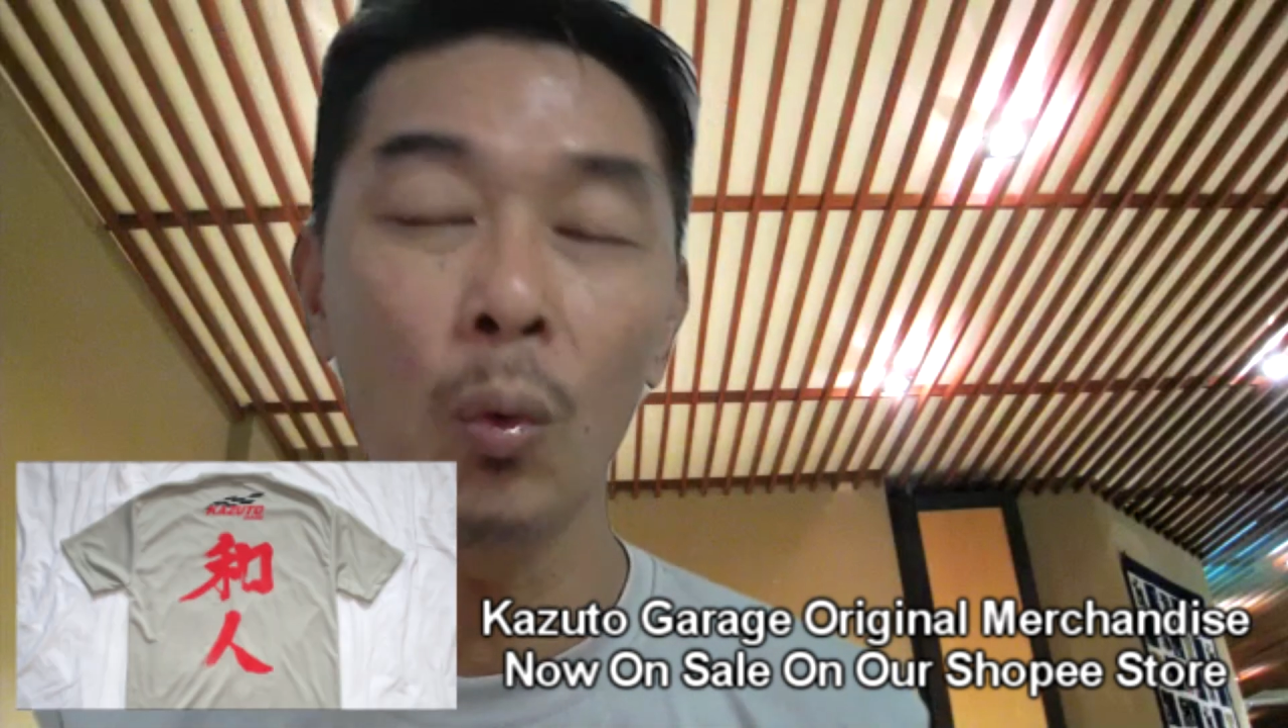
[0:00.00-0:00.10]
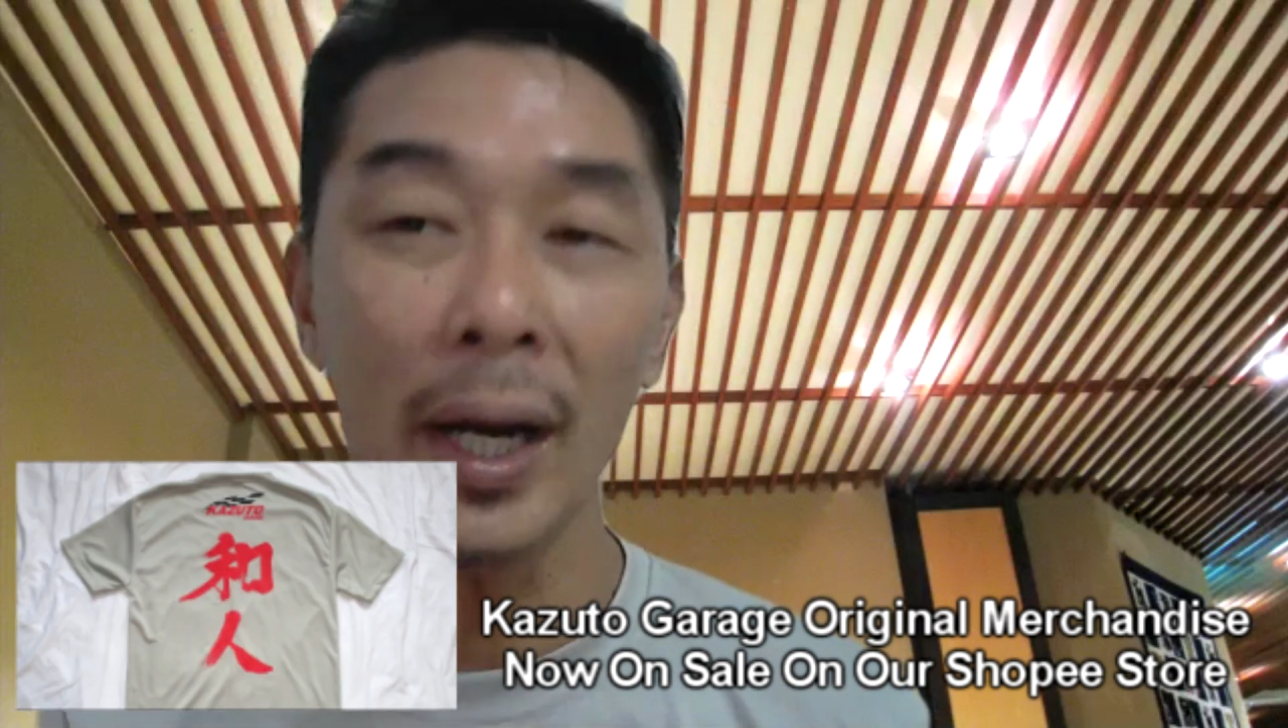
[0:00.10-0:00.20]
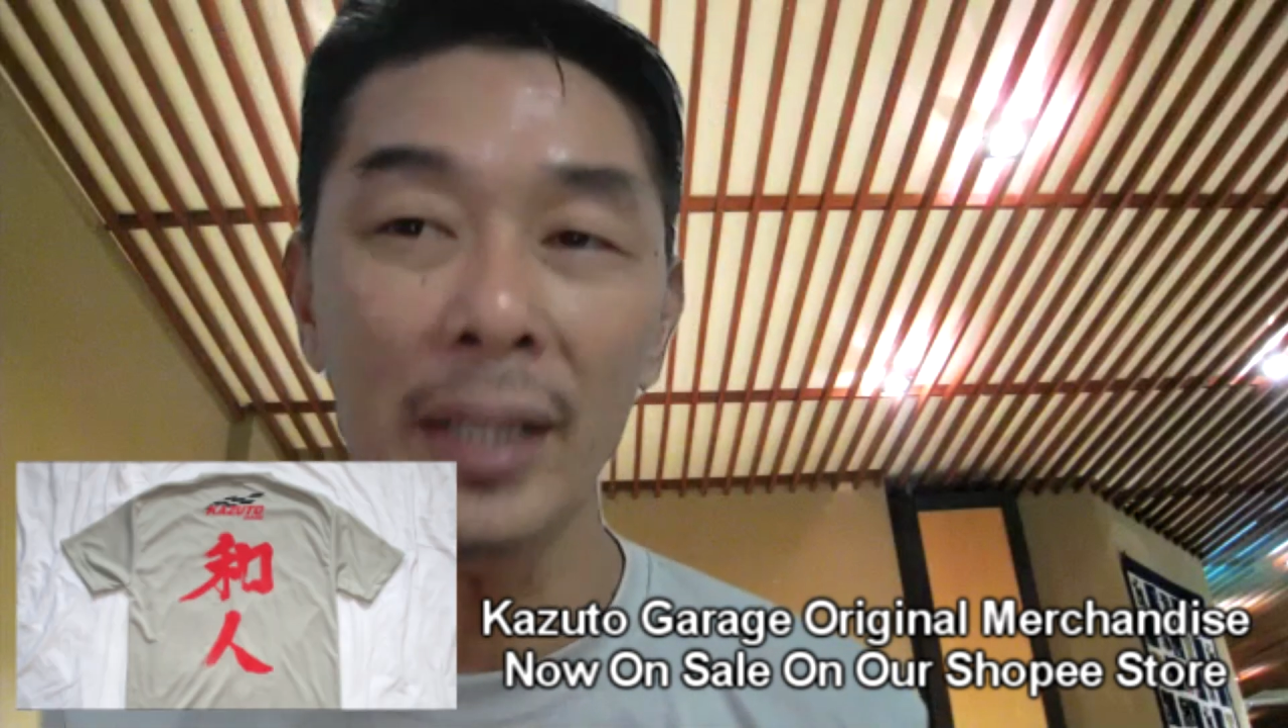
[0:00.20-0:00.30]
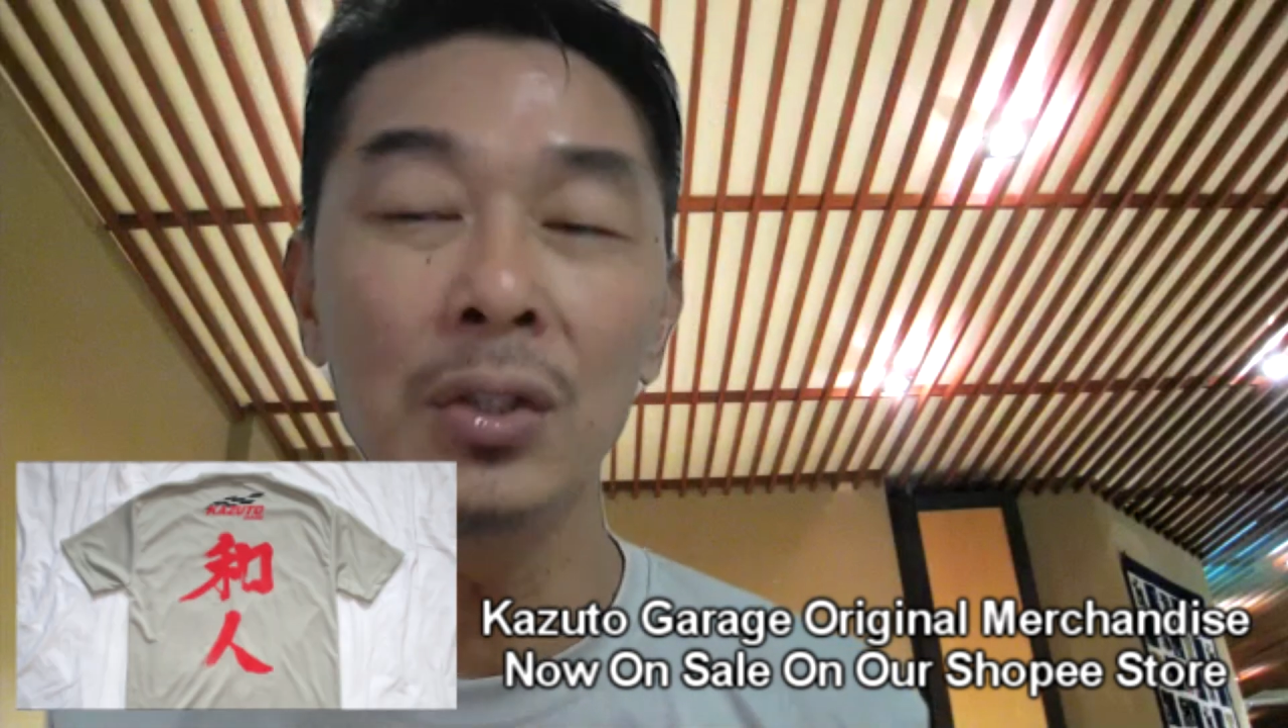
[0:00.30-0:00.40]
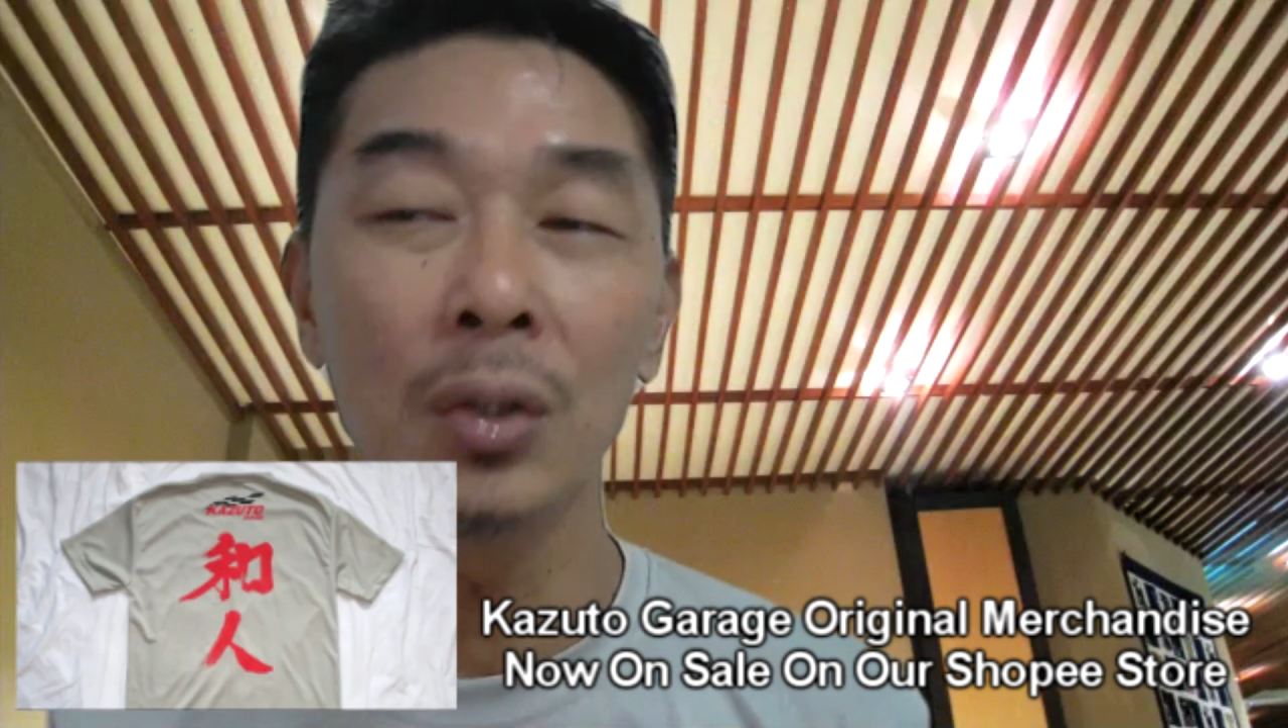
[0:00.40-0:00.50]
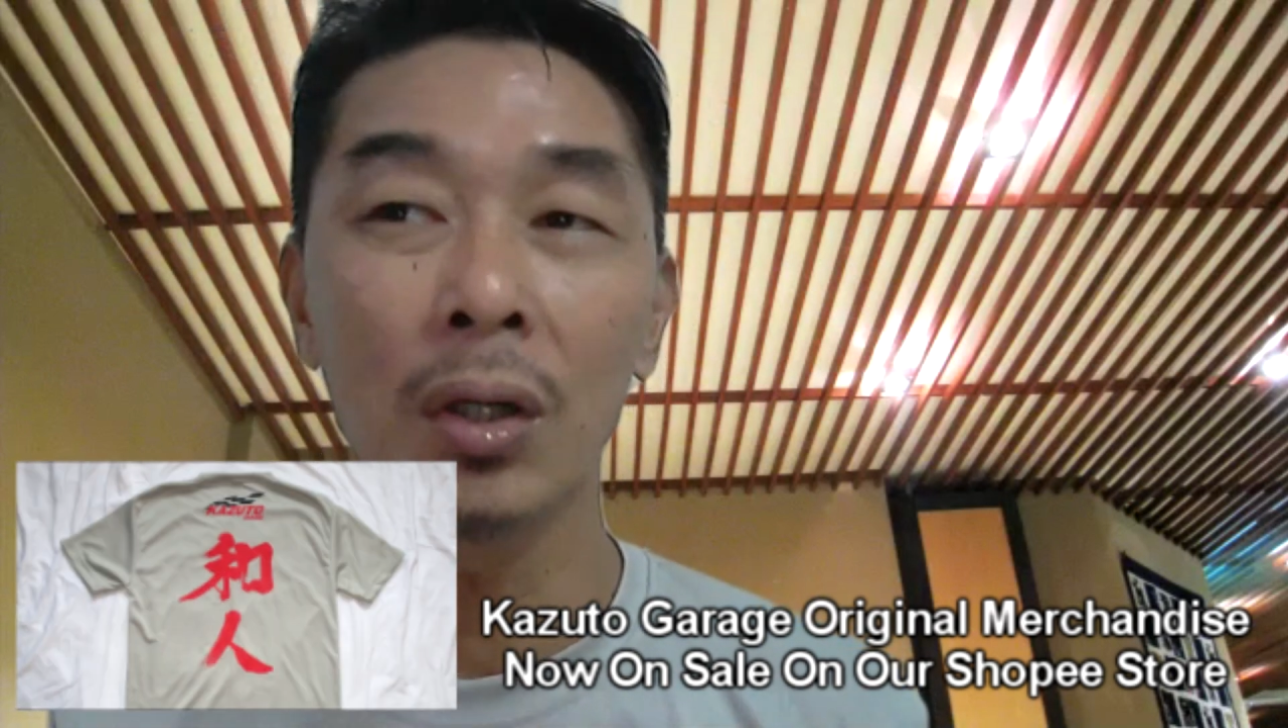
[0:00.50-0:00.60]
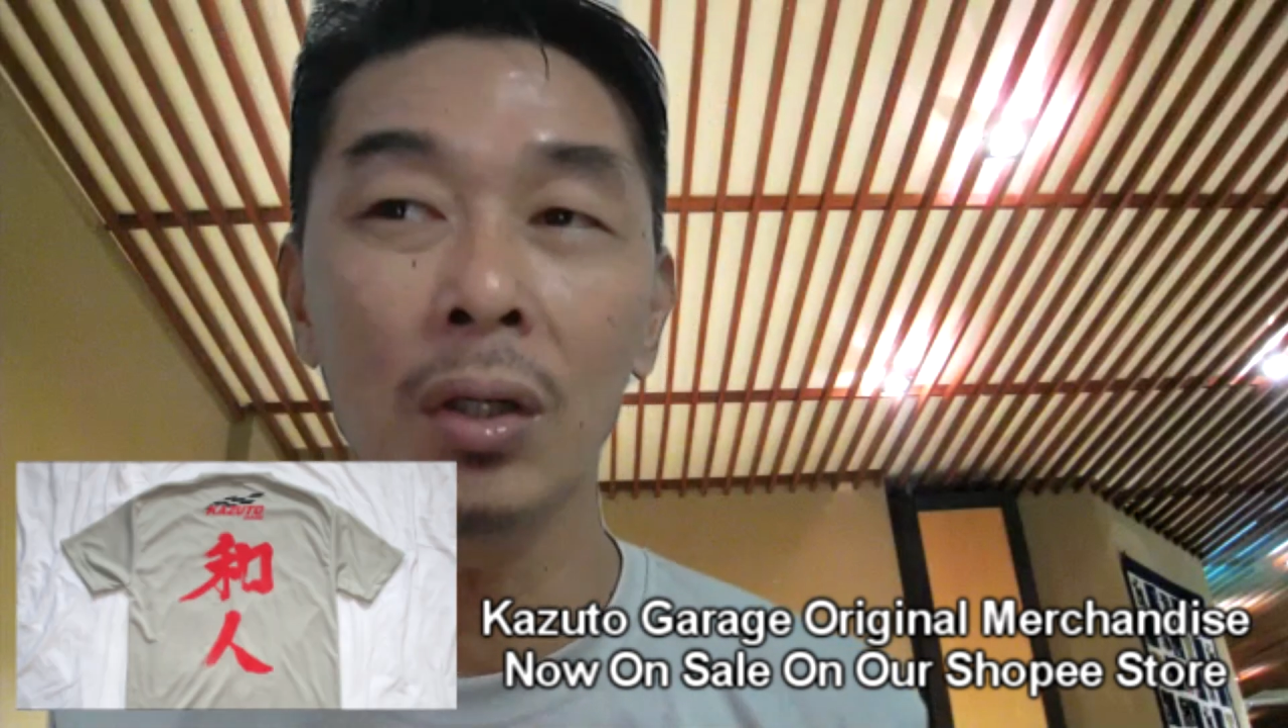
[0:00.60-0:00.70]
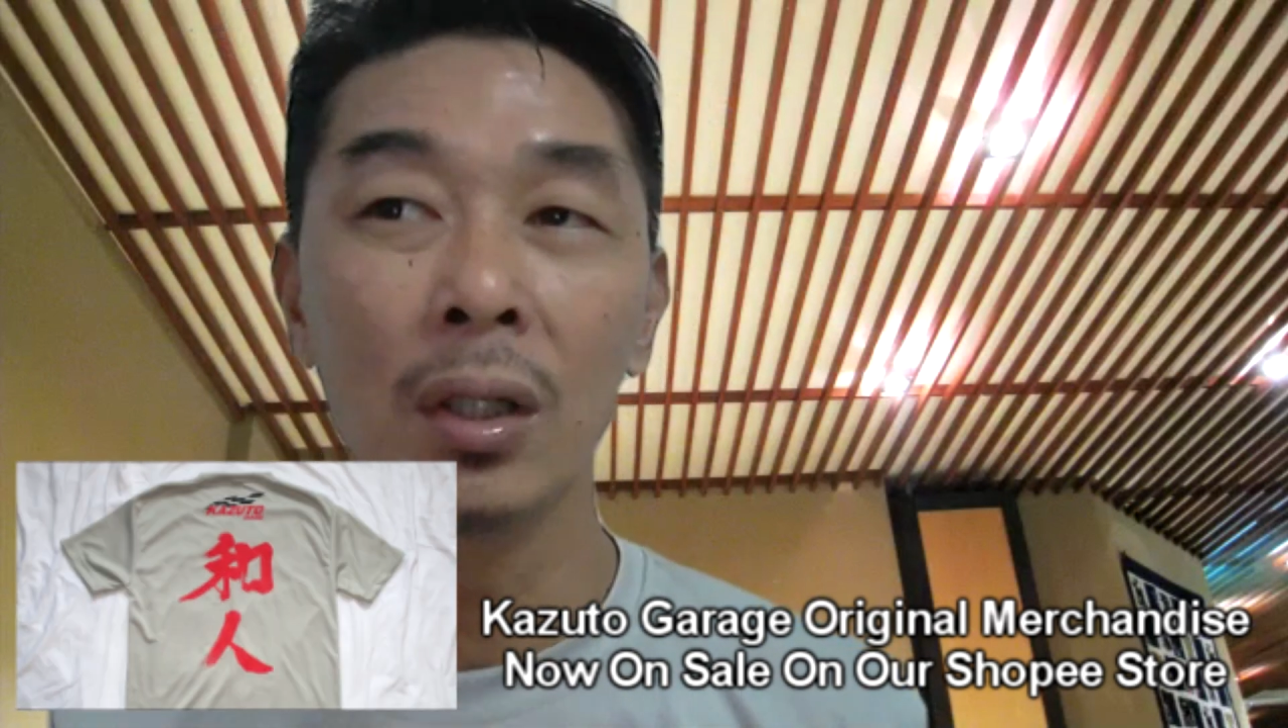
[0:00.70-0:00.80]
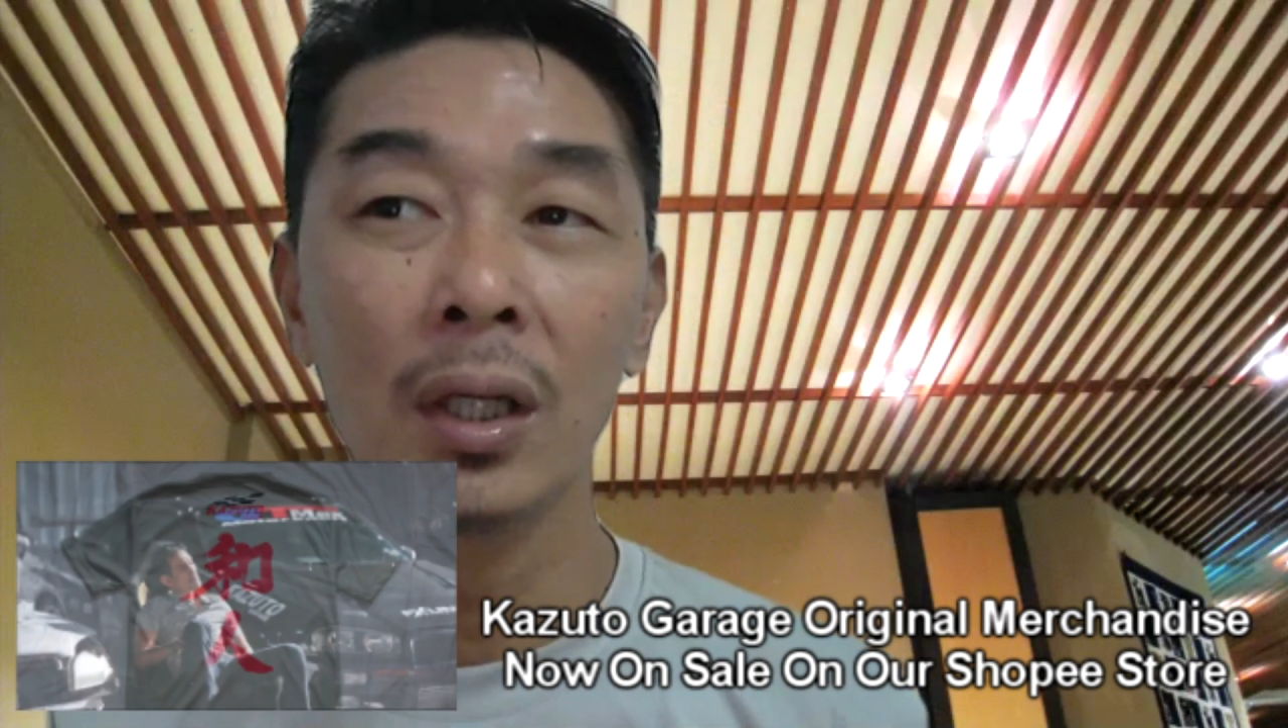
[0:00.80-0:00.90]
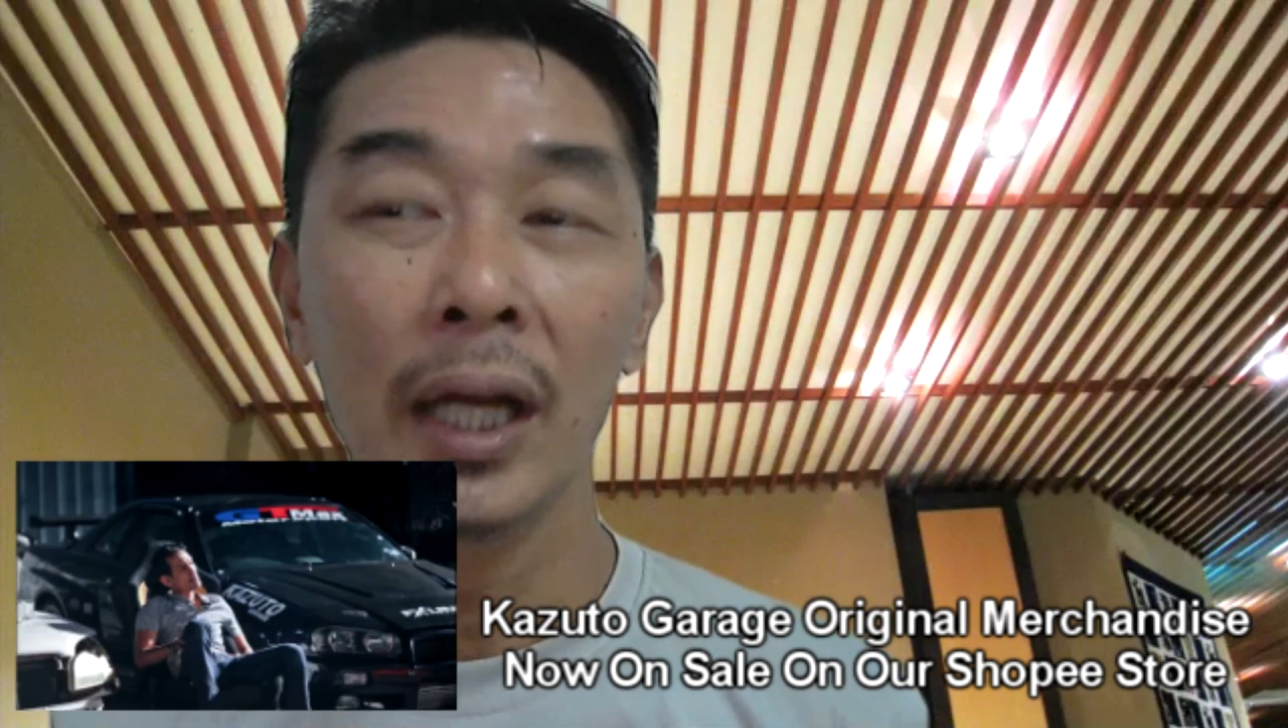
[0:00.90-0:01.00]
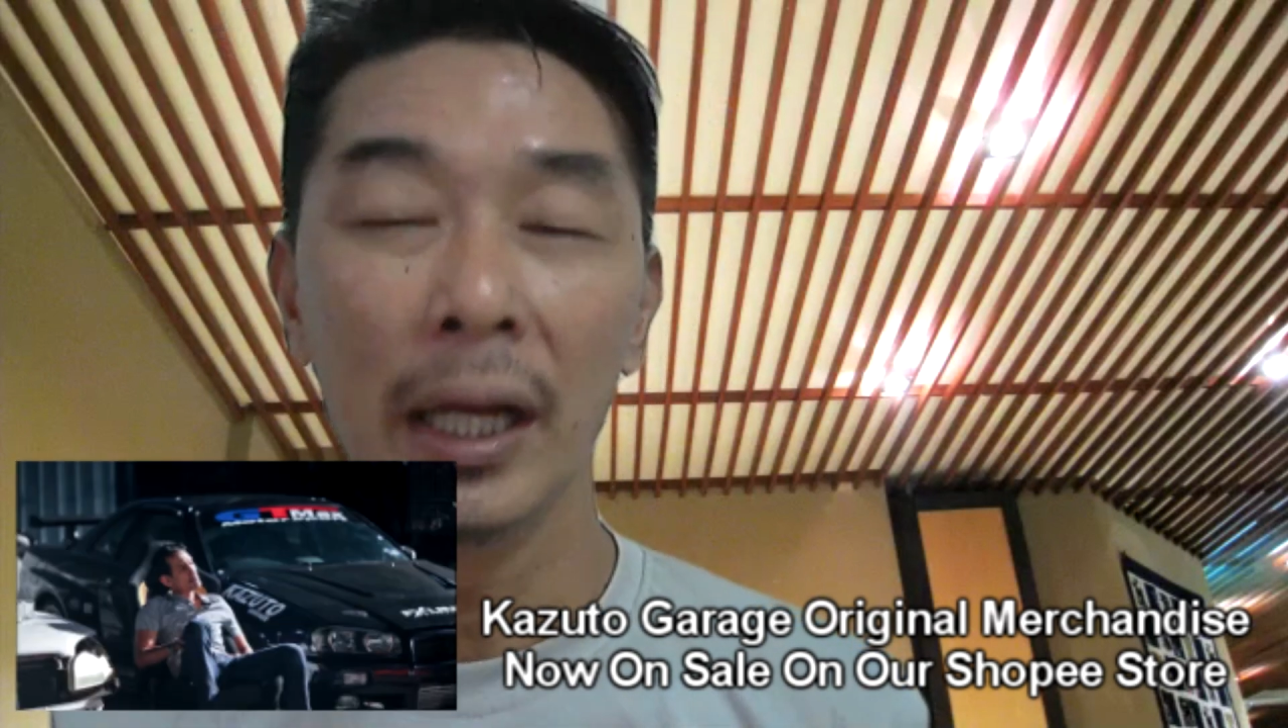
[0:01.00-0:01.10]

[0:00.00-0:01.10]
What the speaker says: why you all